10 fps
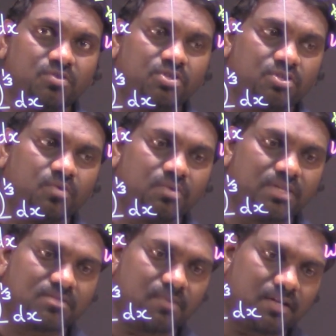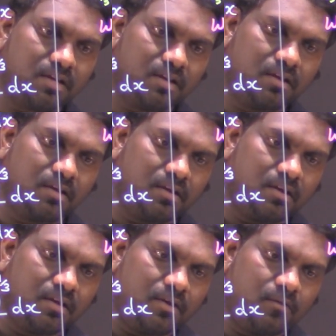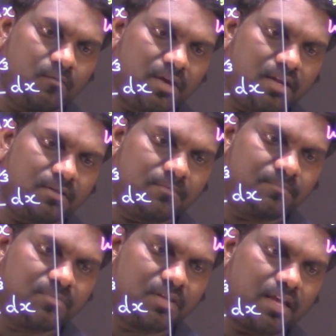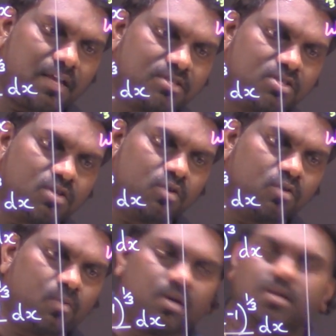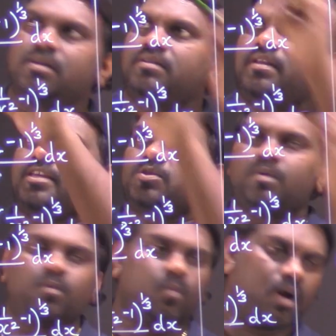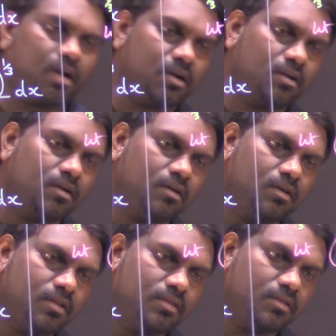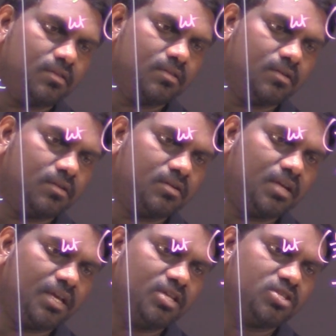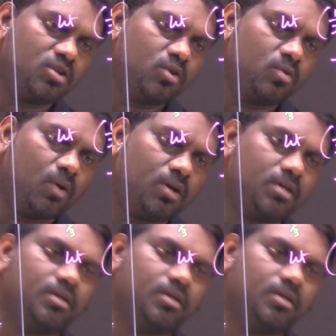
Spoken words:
you need to know this, right? When x is equal to what? The next one 1, t is equal to what?